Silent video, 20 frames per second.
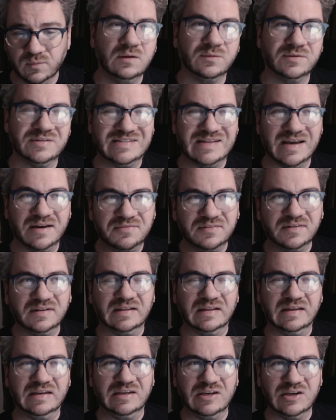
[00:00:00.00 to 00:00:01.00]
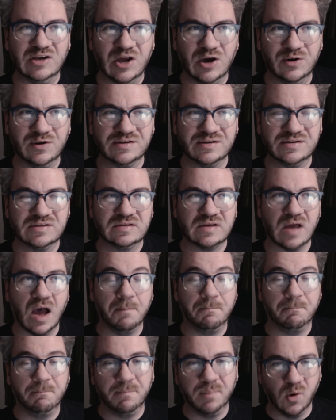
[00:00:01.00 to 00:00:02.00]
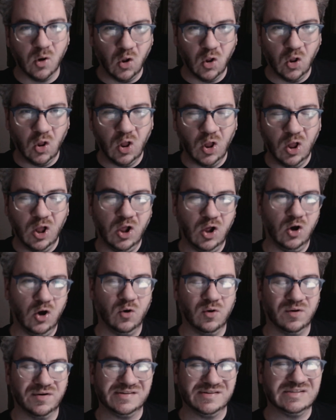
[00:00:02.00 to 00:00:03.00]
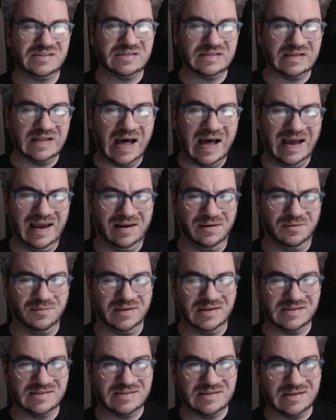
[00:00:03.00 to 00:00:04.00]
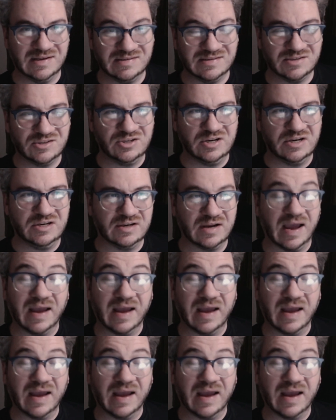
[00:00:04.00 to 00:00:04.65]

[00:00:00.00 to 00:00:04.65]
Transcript: You'll definitely notice a pull or a slide when the sens is changing.